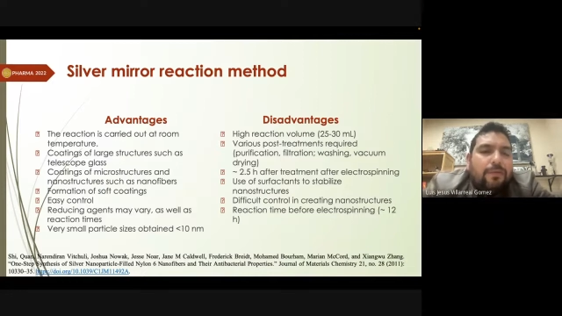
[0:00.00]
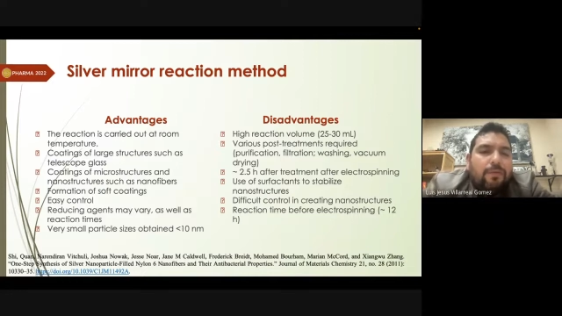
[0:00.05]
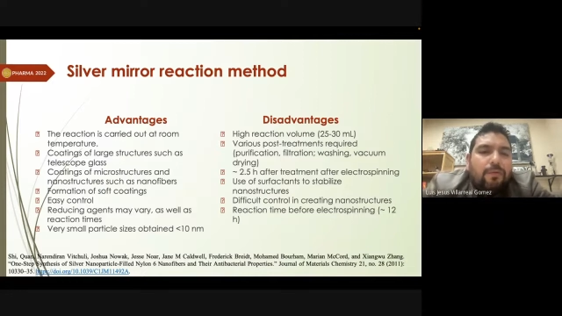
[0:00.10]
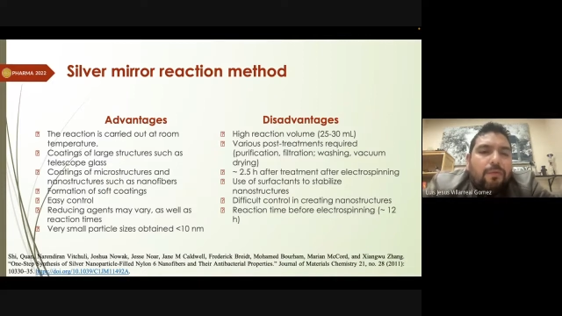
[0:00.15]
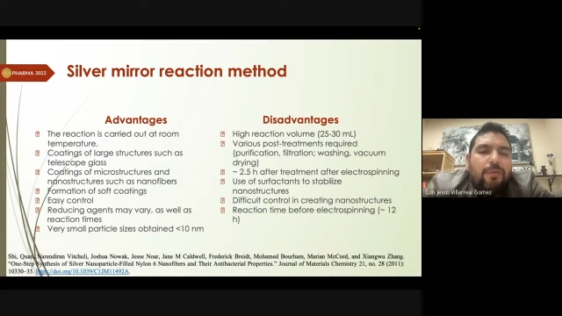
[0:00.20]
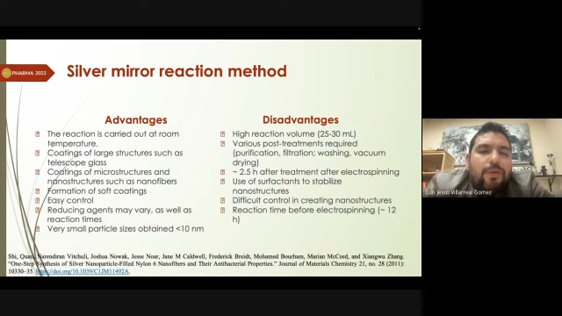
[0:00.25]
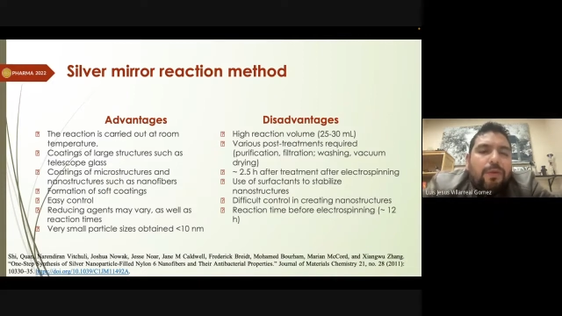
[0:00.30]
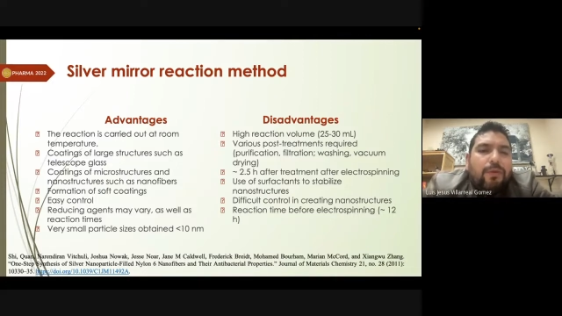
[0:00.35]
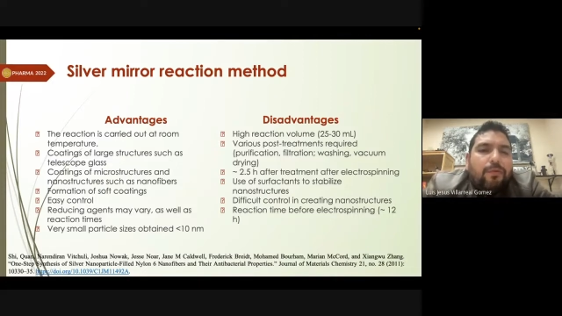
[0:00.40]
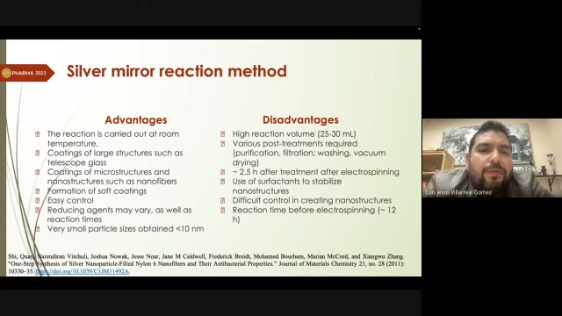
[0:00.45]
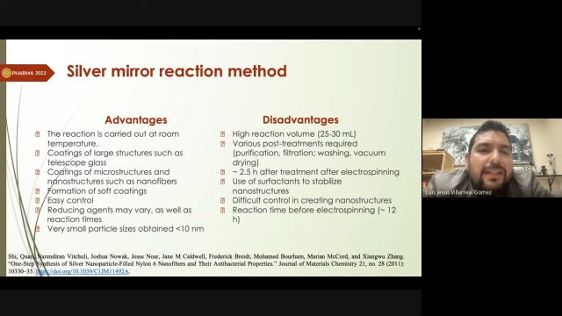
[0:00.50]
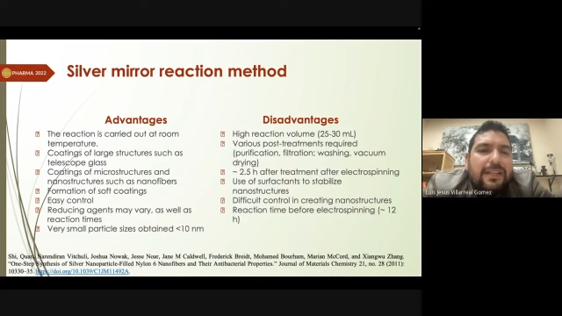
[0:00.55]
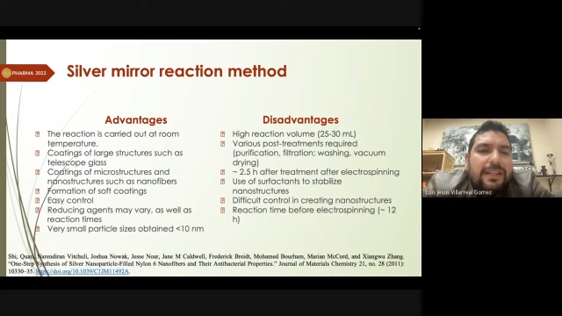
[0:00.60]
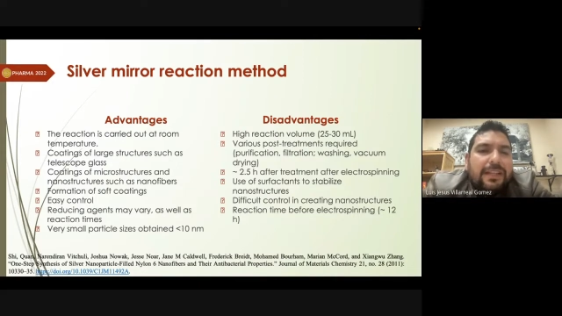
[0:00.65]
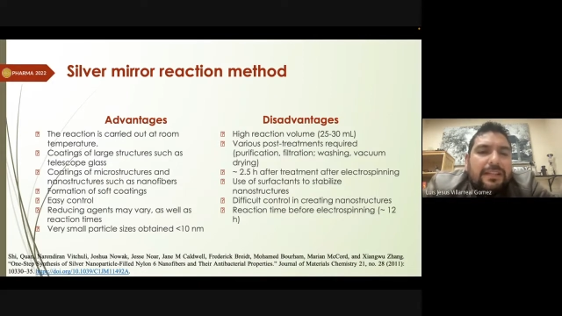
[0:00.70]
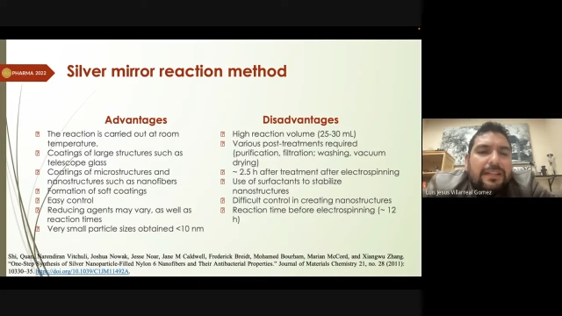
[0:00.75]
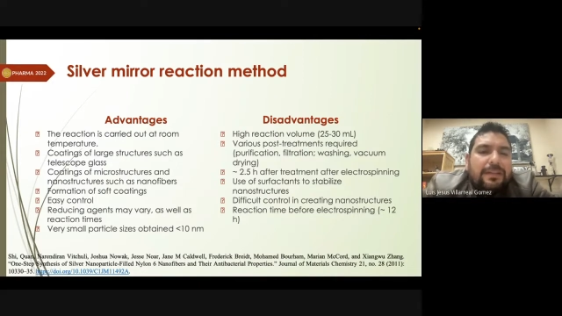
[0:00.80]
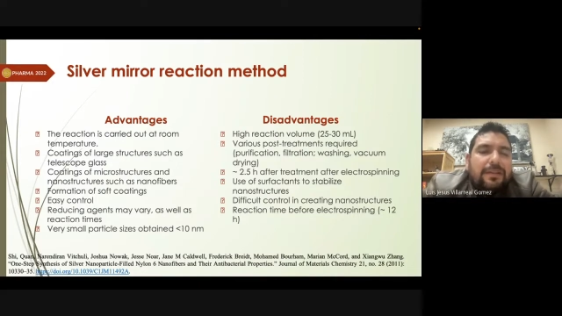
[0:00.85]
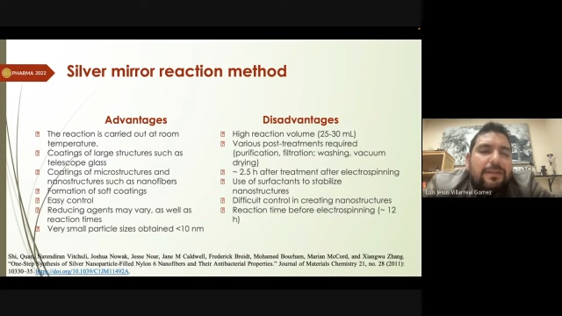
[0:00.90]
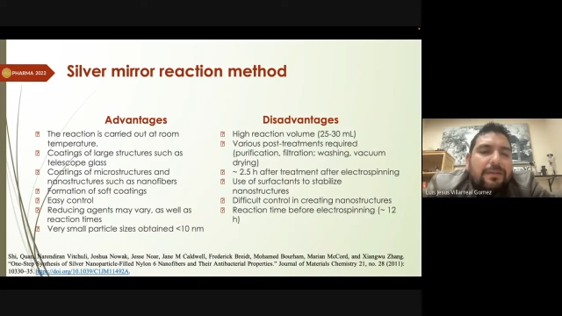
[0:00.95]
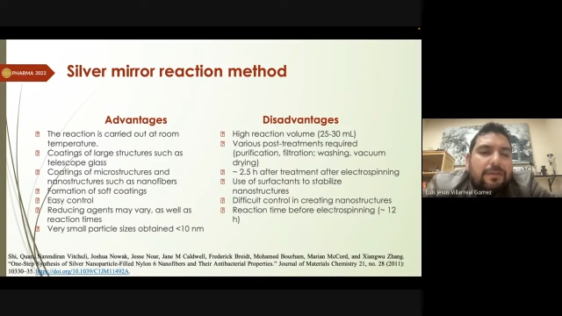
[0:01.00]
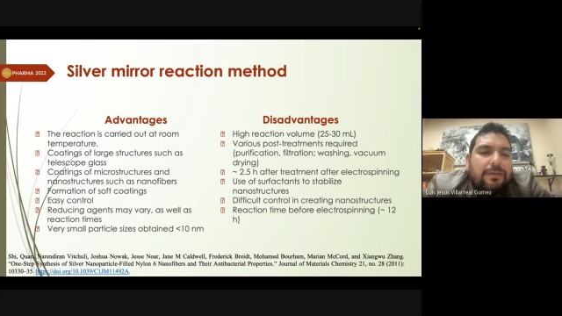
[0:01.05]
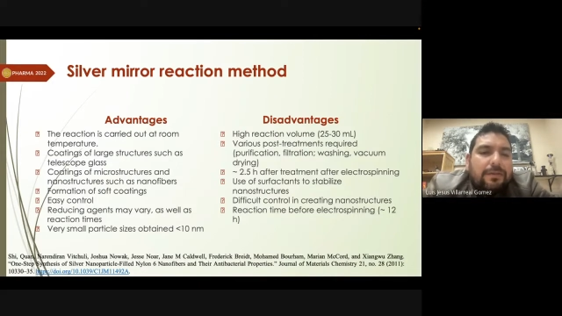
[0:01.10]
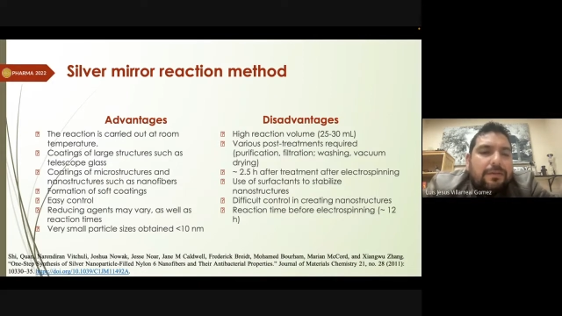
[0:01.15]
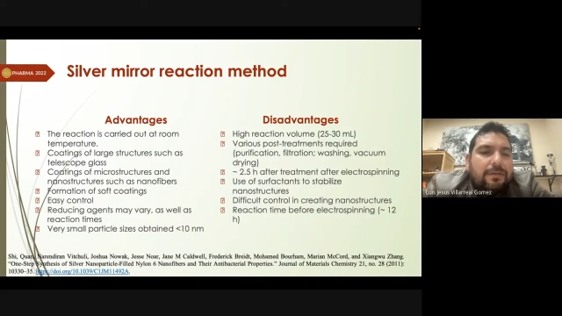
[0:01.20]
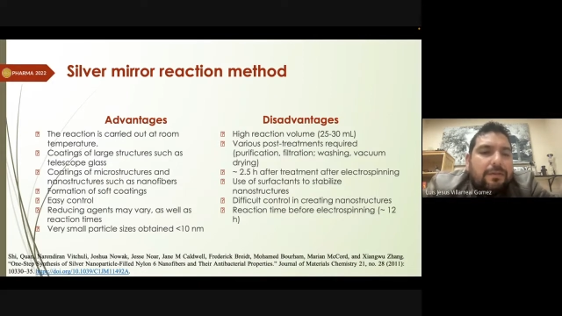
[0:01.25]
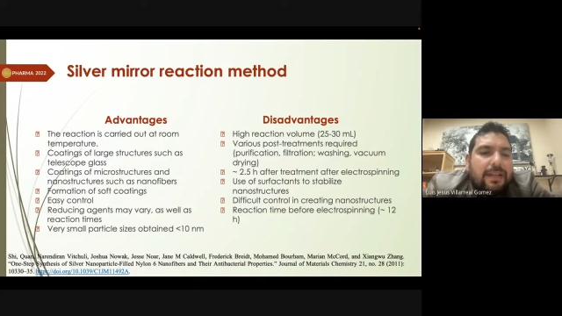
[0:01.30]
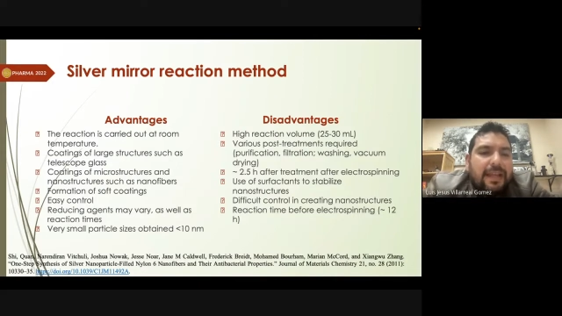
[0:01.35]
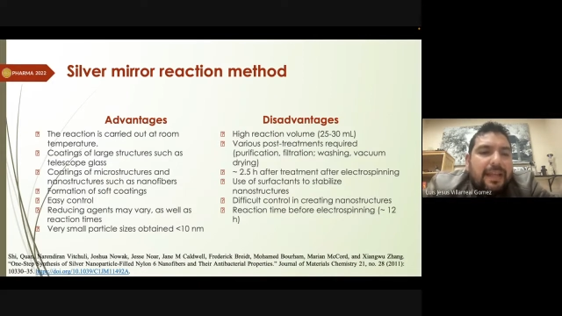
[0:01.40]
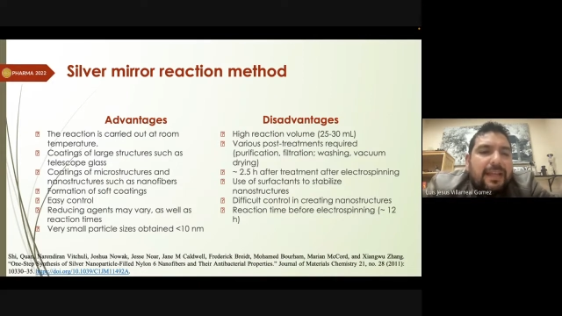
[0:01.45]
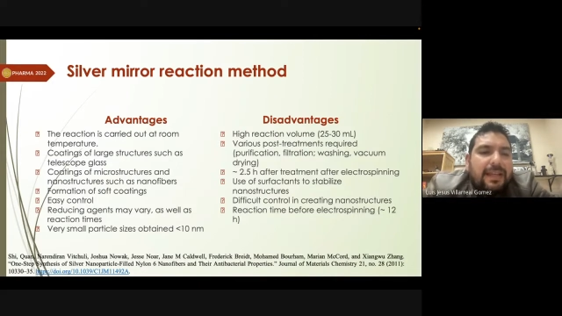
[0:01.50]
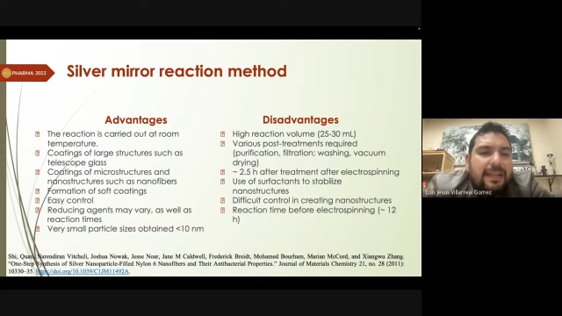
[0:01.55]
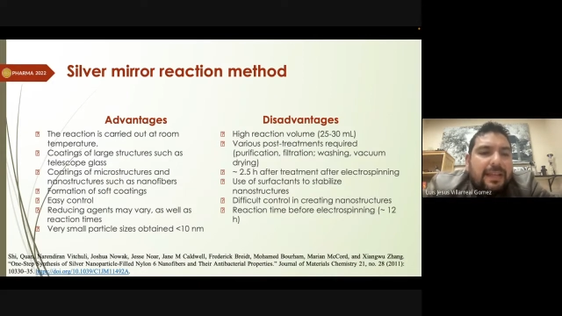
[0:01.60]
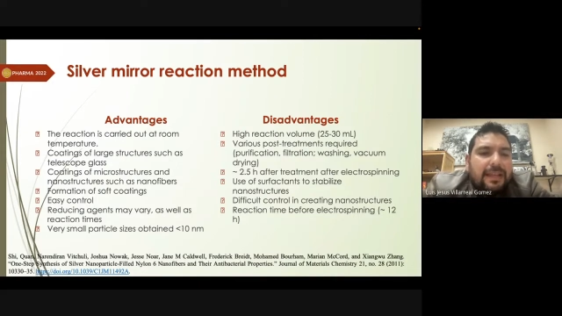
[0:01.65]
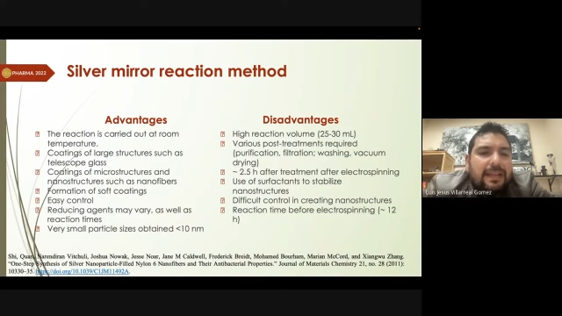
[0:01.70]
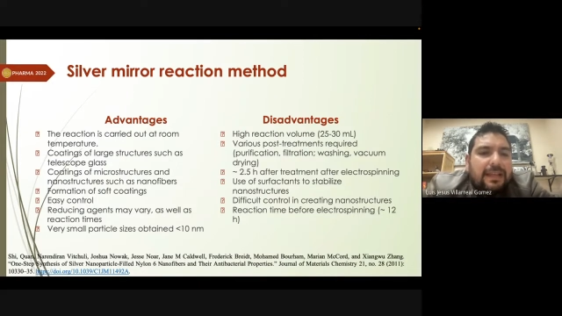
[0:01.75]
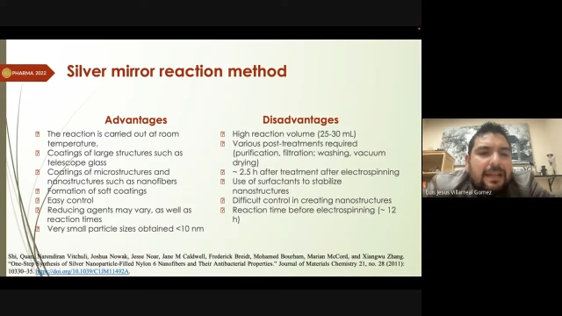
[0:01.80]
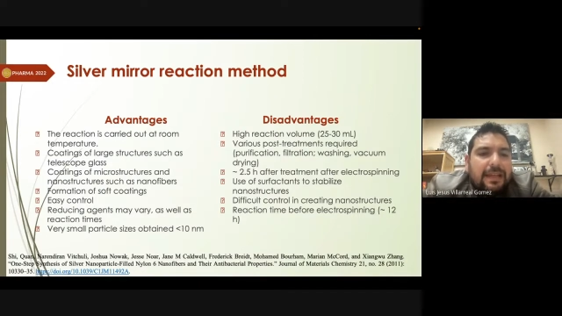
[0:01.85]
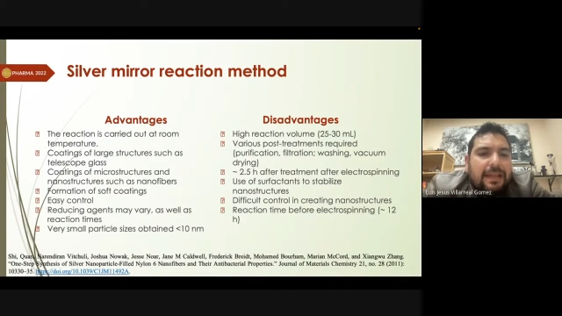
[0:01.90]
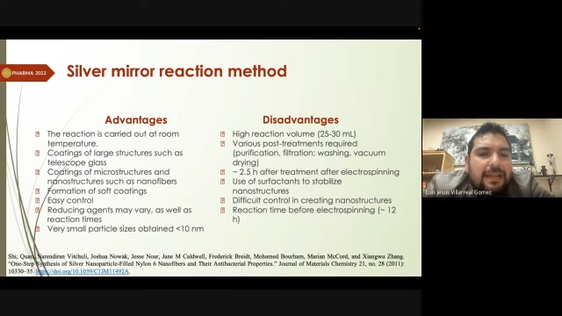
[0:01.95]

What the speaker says: will discuss today